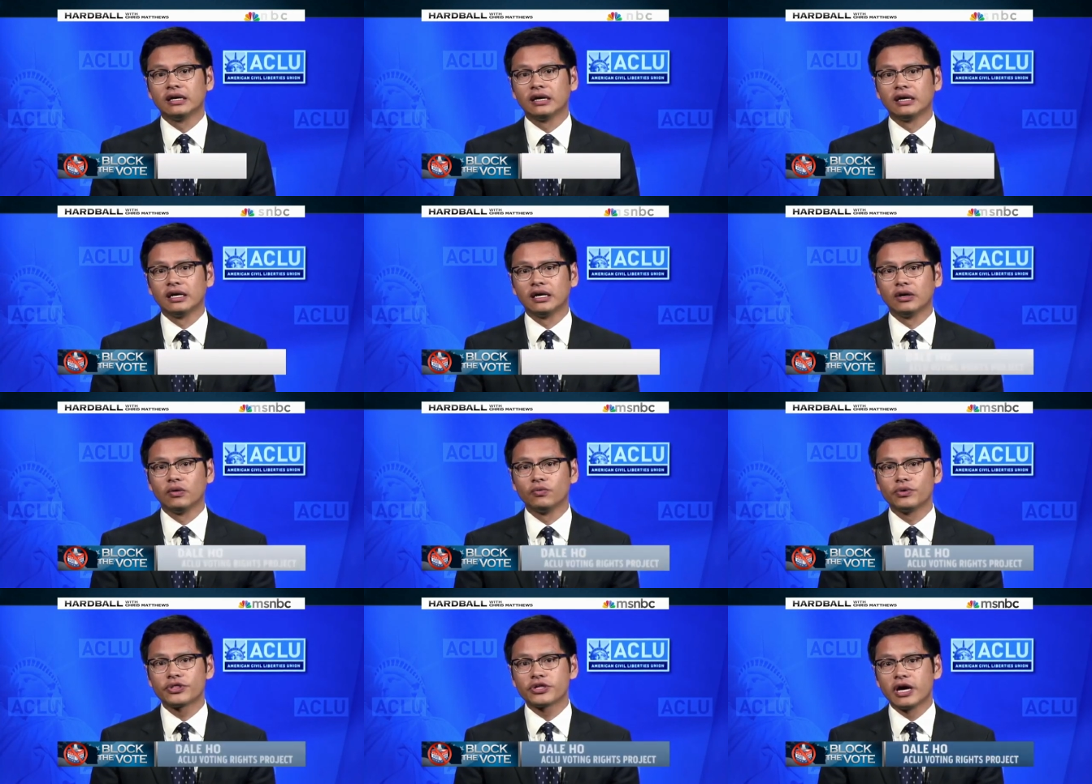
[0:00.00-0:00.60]

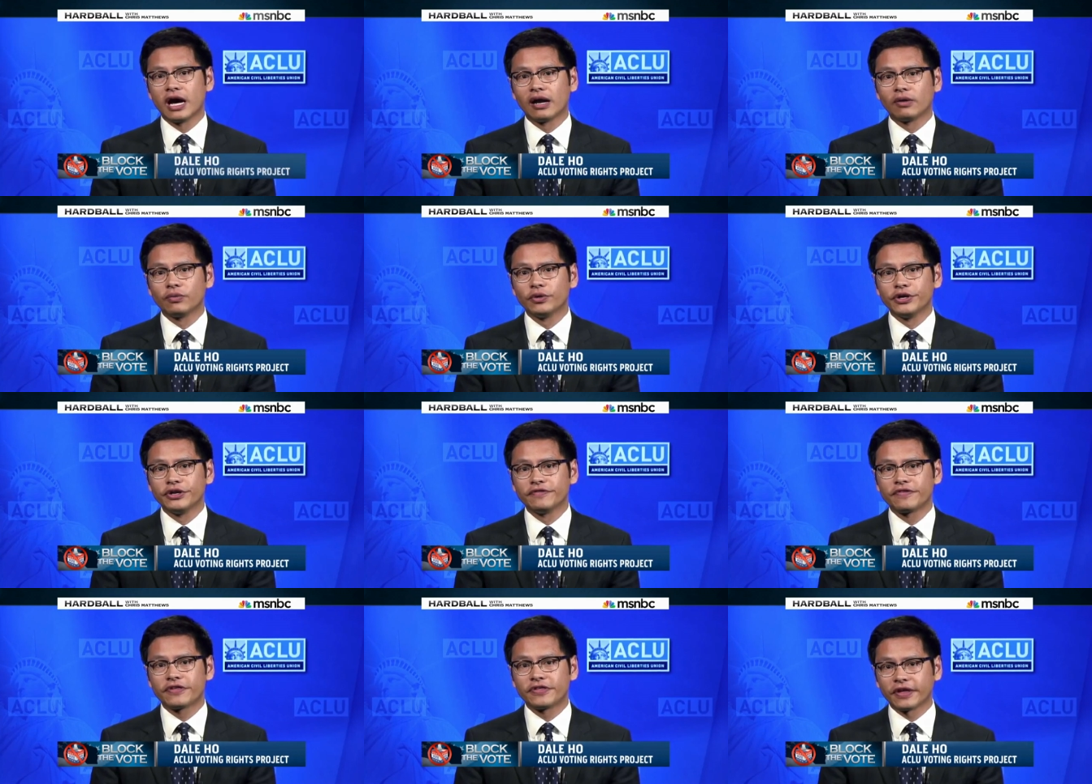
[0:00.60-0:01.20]
uh, which got
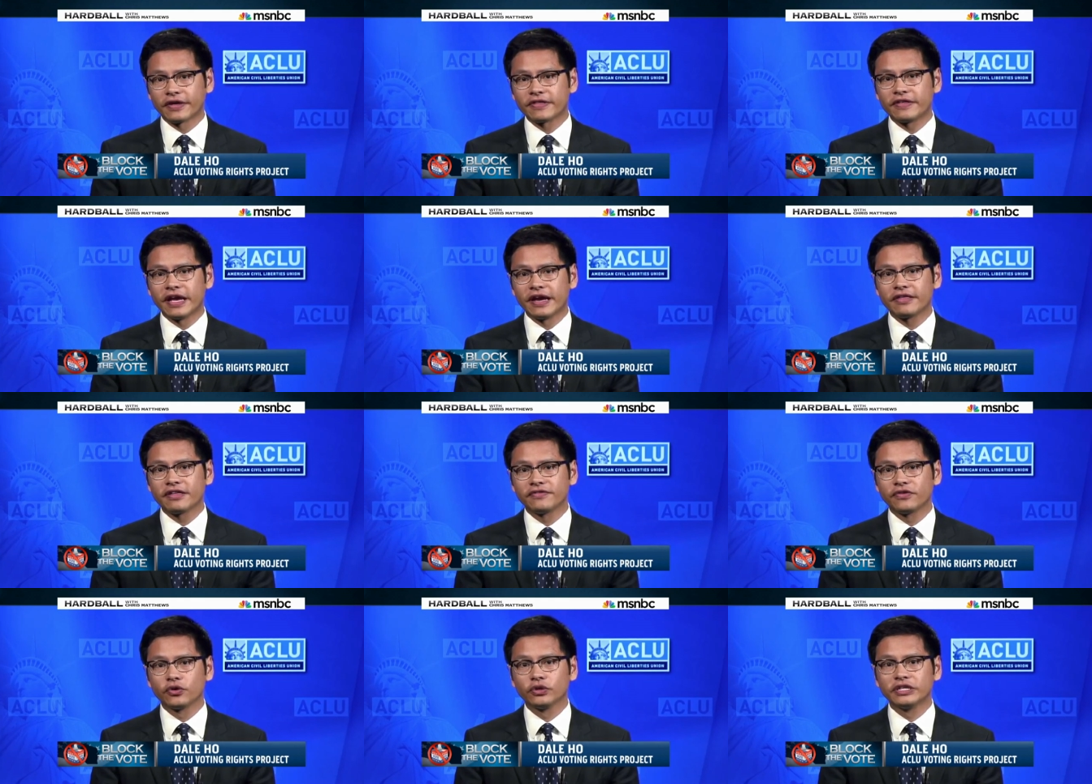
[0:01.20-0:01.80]
rid of six
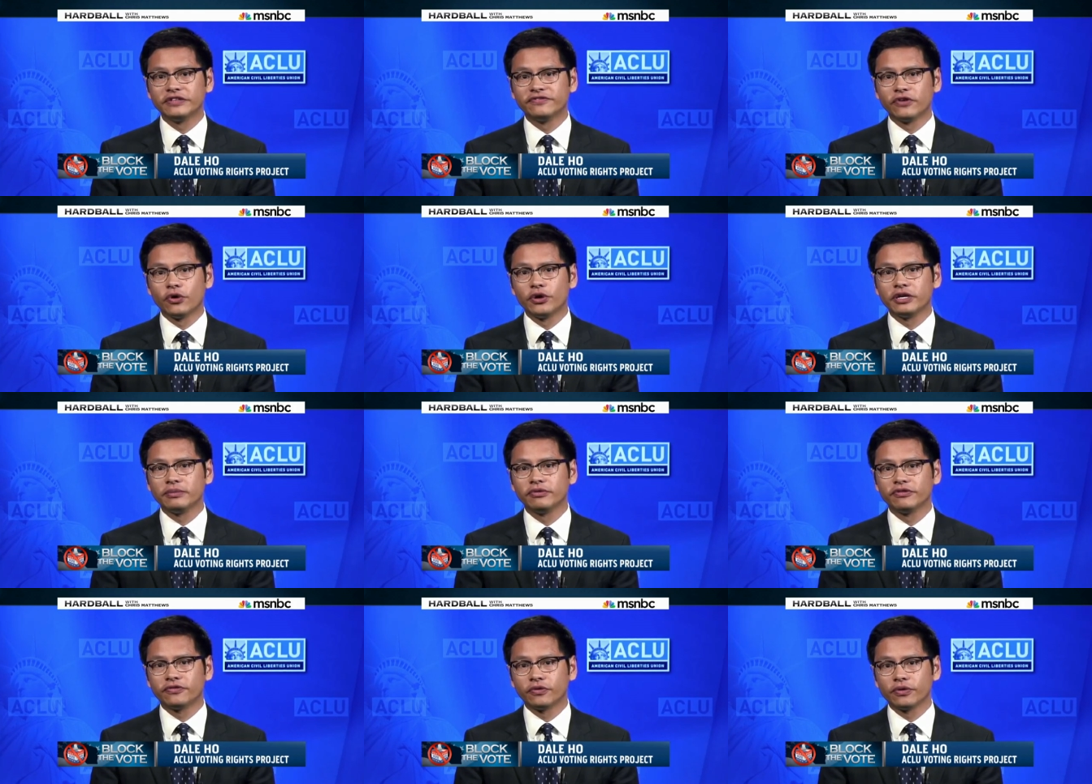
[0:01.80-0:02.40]
days of early
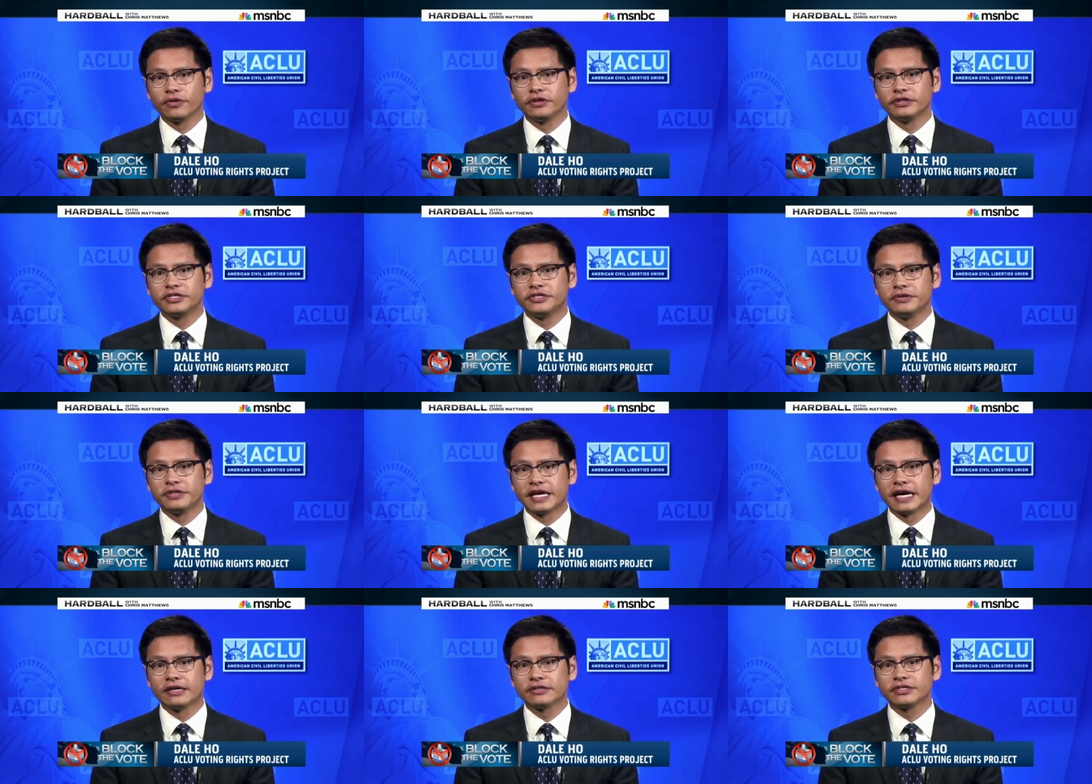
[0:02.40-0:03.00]
voting before the
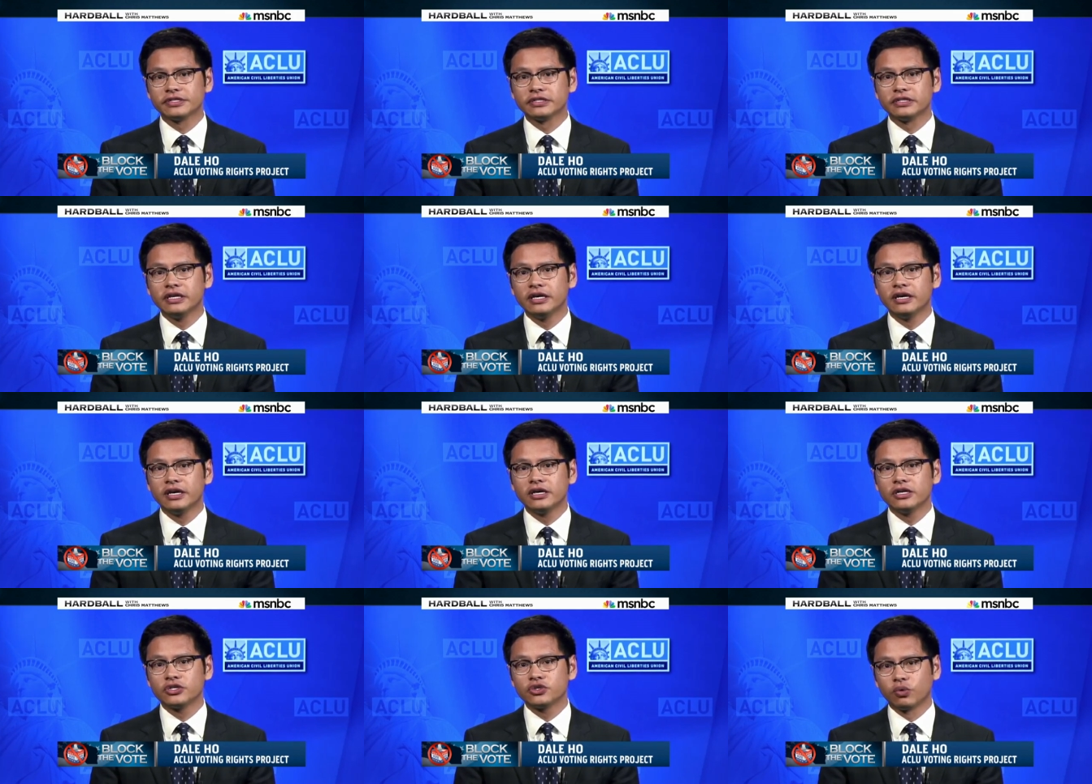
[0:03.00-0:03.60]

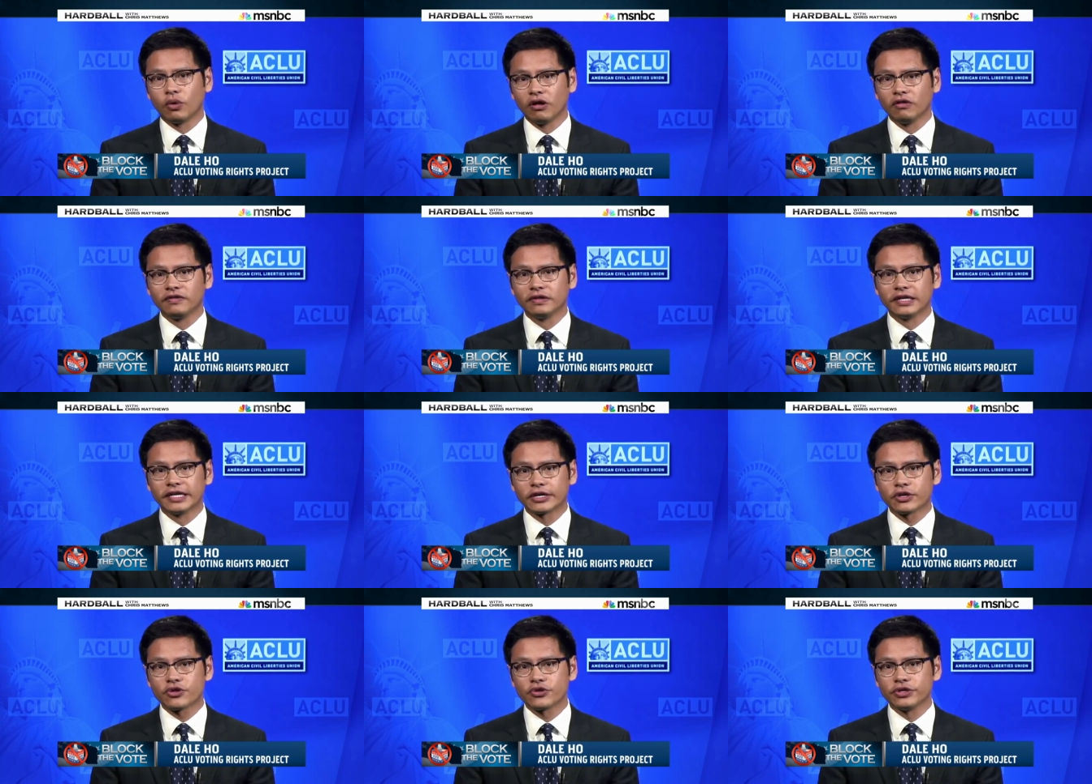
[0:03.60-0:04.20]
2012
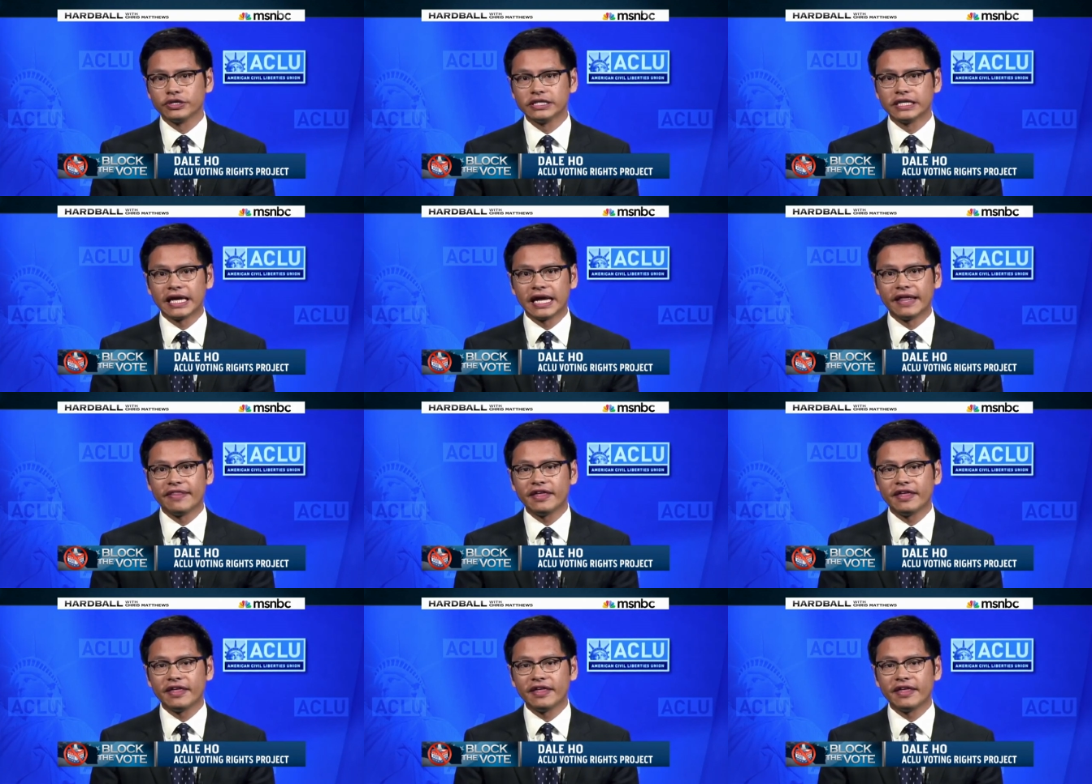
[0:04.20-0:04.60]
election,